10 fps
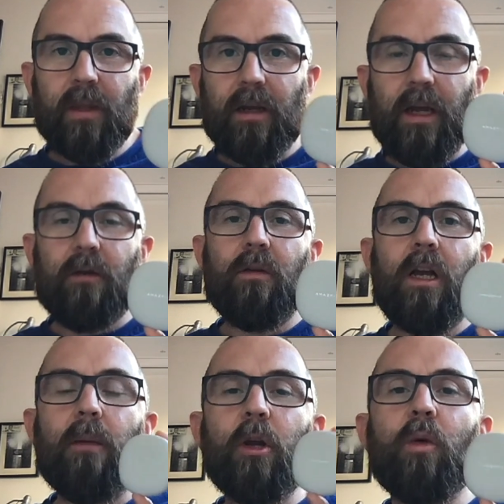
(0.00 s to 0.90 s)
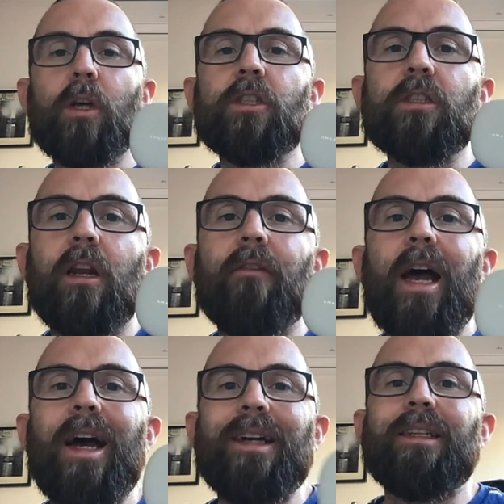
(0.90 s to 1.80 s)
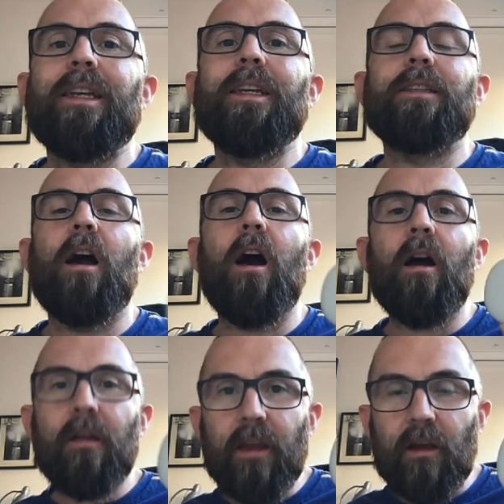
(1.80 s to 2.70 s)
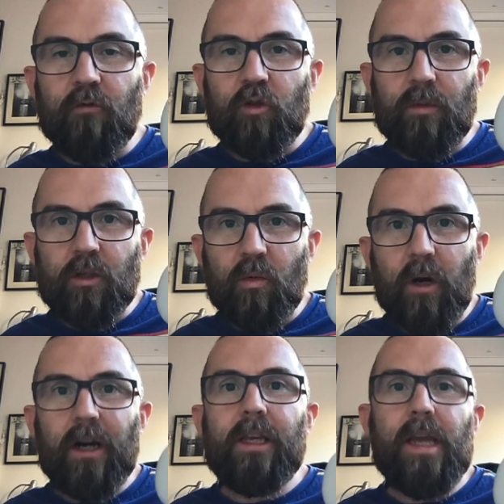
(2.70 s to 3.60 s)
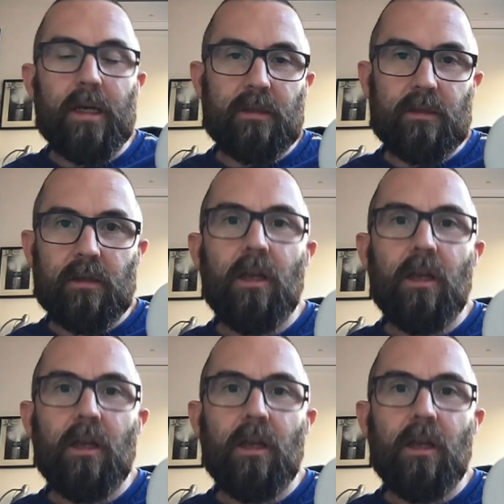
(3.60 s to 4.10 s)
Now, a couple of questions that I've had is, are they comfortable to wear? Yes.